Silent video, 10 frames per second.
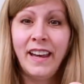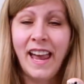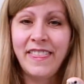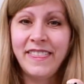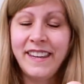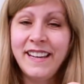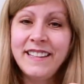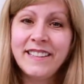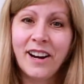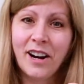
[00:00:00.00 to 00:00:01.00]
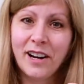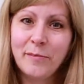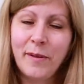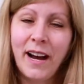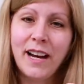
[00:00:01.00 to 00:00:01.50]
And these
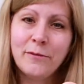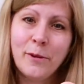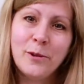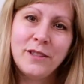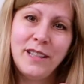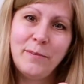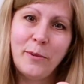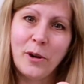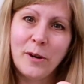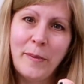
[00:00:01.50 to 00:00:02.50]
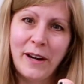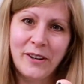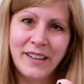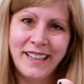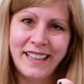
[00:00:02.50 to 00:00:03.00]
are my Rosey Bourke
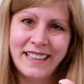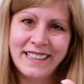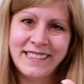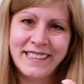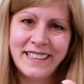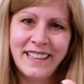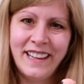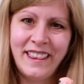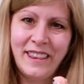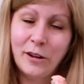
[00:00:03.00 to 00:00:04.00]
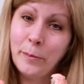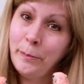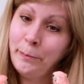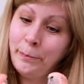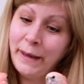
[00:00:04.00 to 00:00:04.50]
parakeets. They're
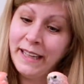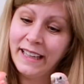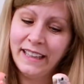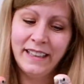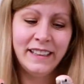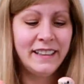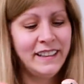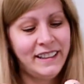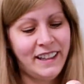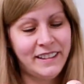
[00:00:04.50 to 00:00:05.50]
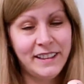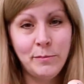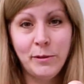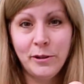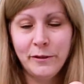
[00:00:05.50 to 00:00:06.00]
pink. Aren't they
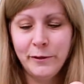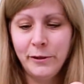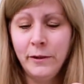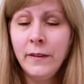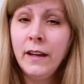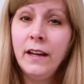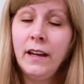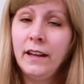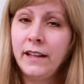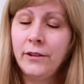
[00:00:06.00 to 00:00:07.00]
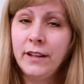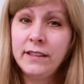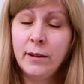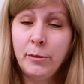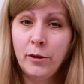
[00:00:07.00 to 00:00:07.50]
beautiful? Now
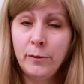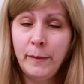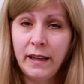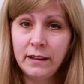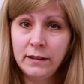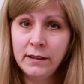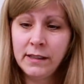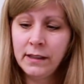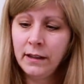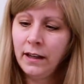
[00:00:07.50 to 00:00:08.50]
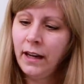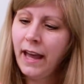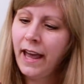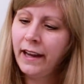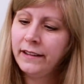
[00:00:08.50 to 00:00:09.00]
these are both males,
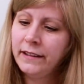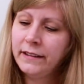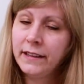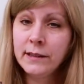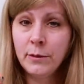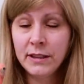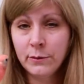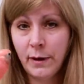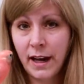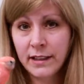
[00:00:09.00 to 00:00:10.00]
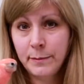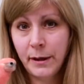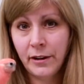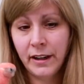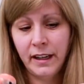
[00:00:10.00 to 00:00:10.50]
and this one's
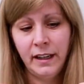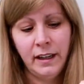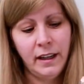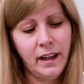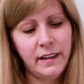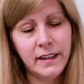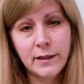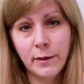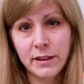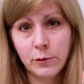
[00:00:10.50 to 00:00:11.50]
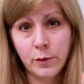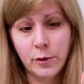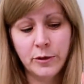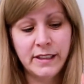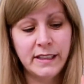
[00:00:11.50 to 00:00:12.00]
Raspberry and this one's
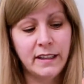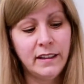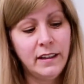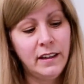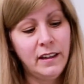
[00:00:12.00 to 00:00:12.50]
Rosie.